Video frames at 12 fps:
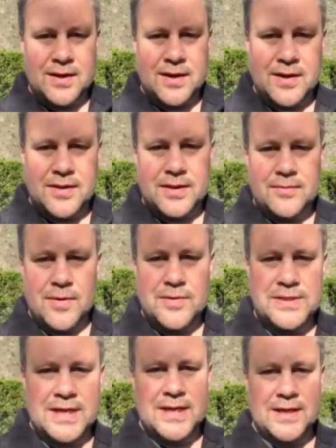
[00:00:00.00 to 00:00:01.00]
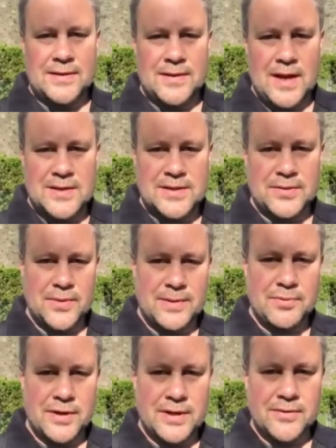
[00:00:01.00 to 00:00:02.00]
And I think rosé has three
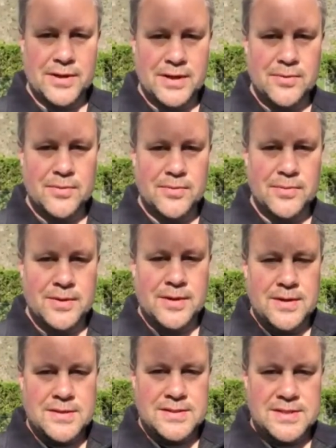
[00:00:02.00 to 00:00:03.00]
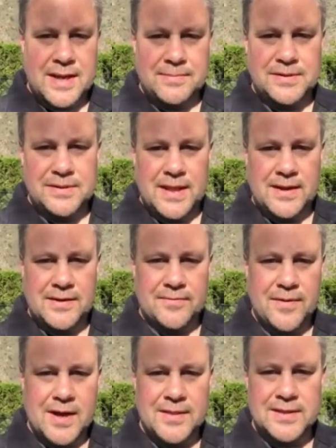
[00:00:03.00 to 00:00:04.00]
pretty critical steps that
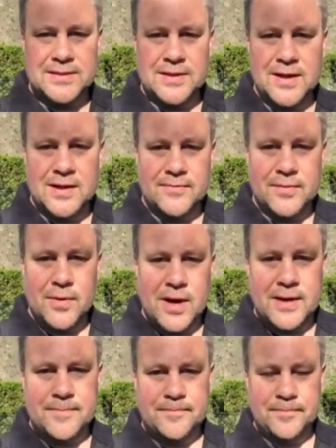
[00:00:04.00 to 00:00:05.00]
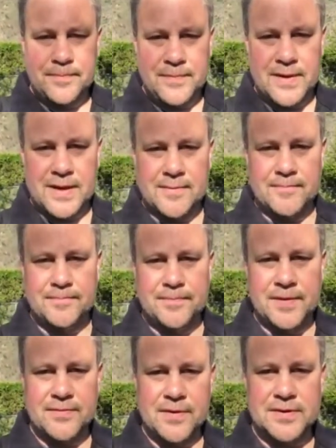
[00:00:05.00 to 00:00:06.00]
define the style of the wine.
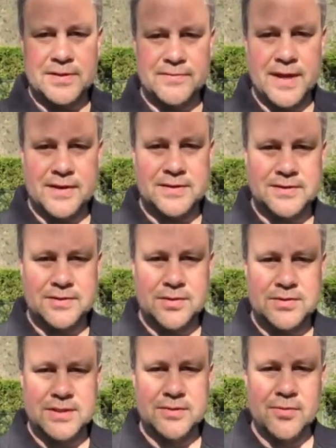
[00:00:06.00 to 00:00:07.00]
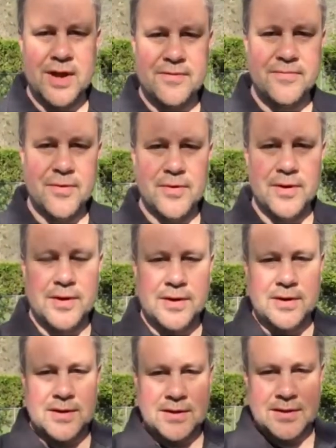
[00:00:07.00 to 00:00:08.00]
The first of that is choosing the right fruit.
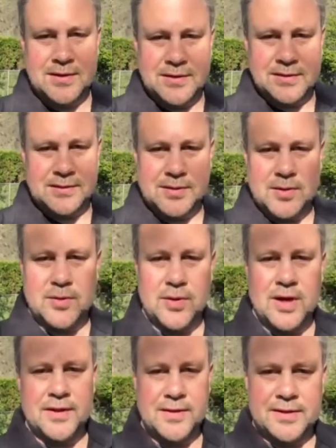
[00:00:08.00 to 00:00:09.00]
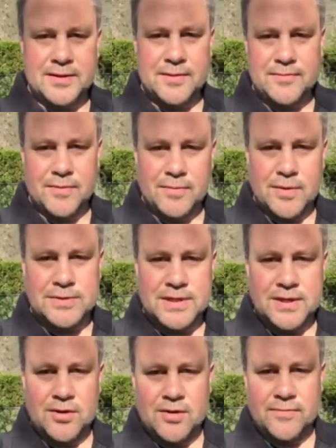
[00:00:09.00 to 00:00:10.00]
So I think for
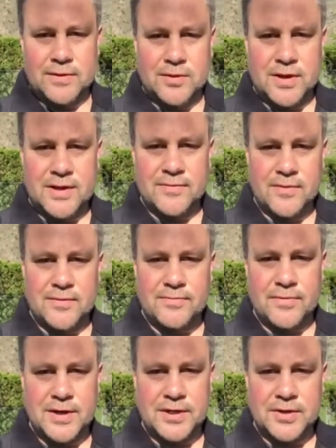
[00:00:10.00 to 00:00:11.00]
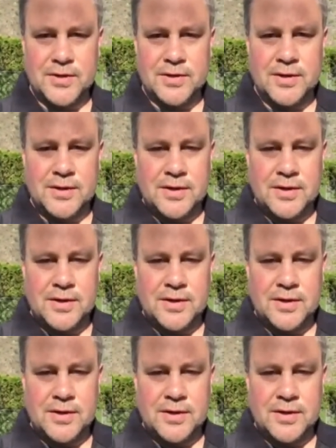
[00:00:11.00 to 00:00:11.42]
rosé you're often looking for a fresher,